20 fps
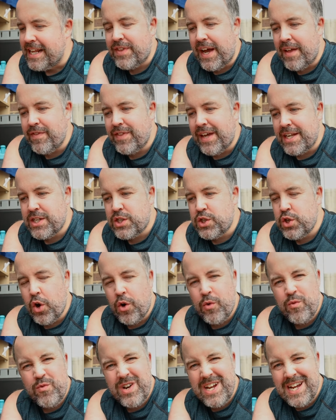That's
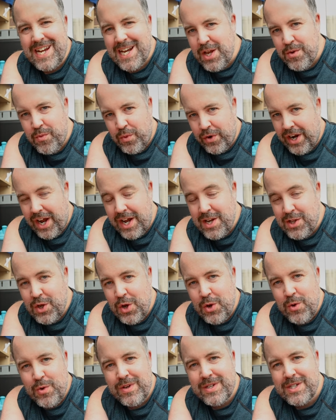not really what I
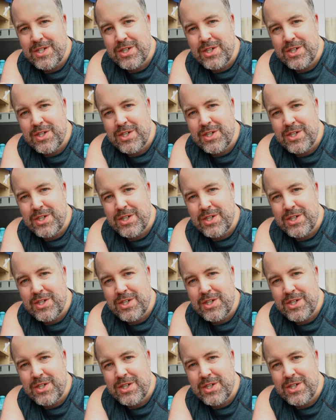do.